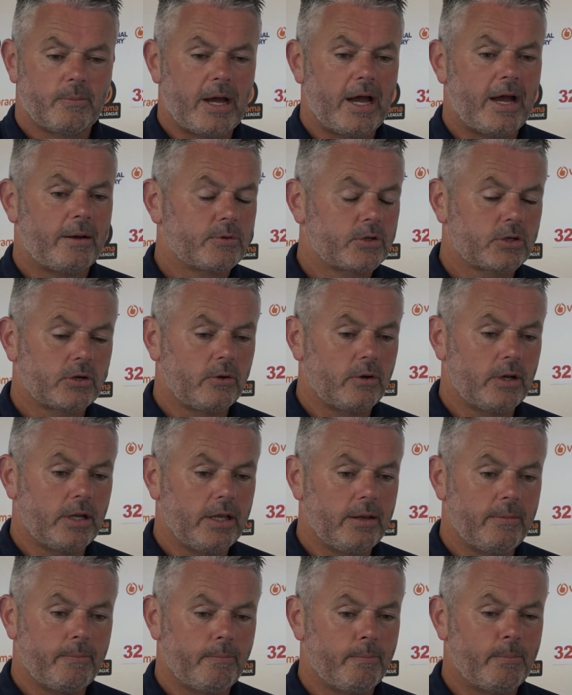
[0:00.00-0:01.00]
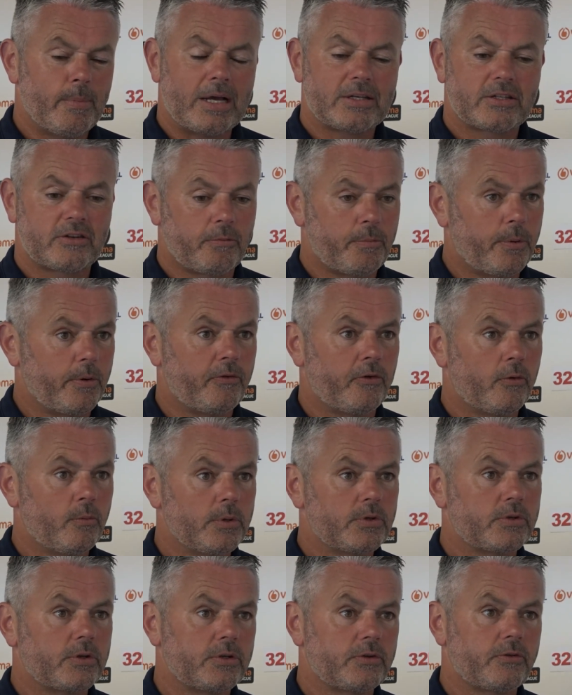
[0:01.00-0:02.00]
absolutely massive
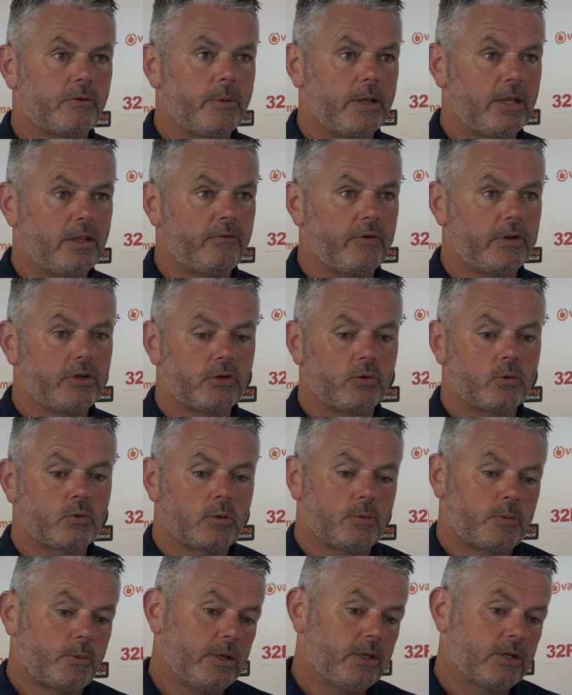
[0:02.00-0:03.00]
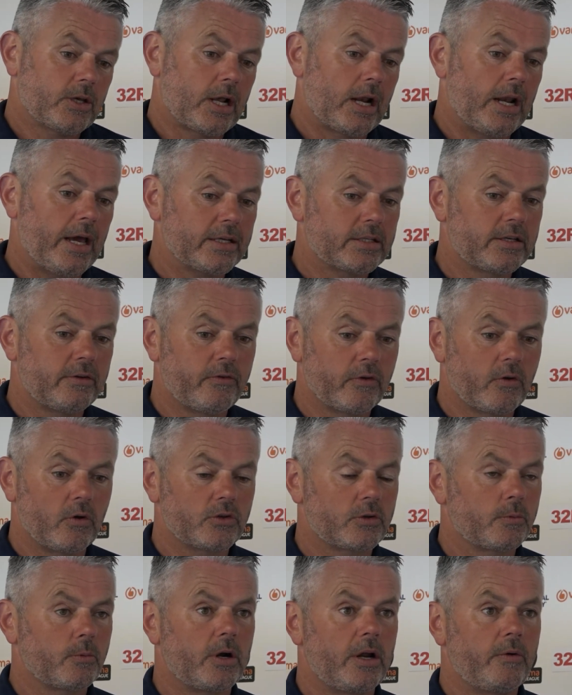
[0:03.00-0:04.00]
performances from individuals, which means the collective have got
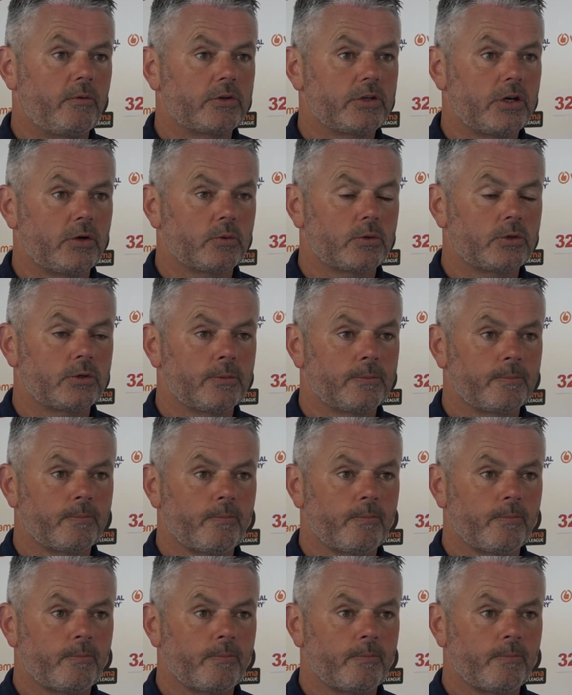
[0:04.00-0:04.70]
some great results.